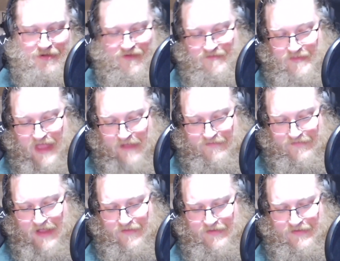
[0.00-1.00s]
me.
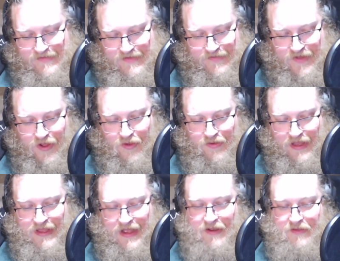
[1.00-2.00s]
However, the
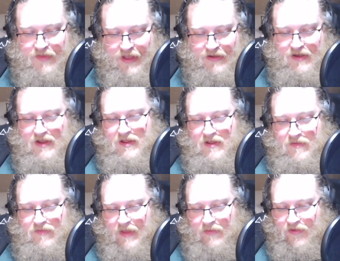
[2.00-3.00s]
whole AI thing.
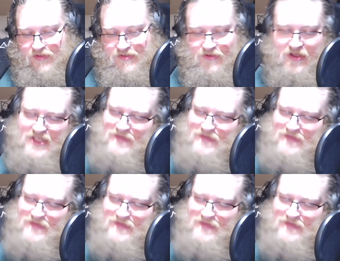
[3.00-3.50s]
I'm not some